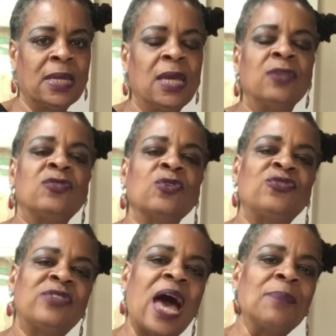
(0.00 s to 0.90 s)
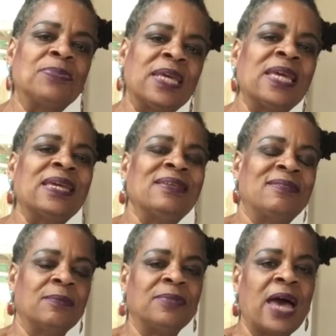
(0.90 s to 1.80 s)
So stop thinking
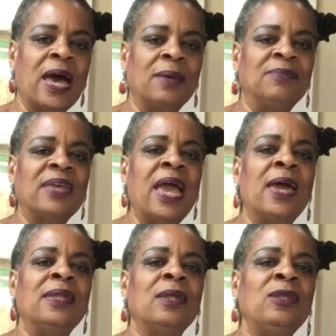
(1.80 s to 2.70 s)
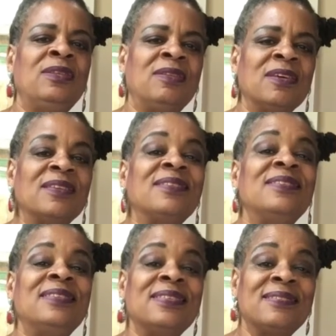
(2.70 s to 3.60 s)
sometimes and
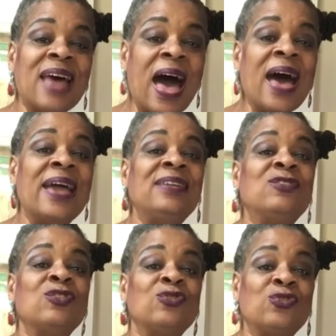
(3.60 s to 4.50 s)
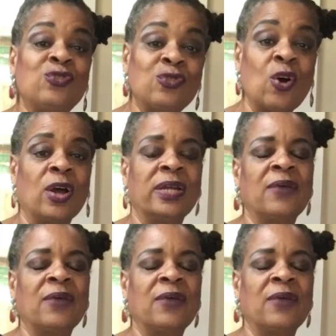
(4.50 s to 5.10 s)
just decide to start.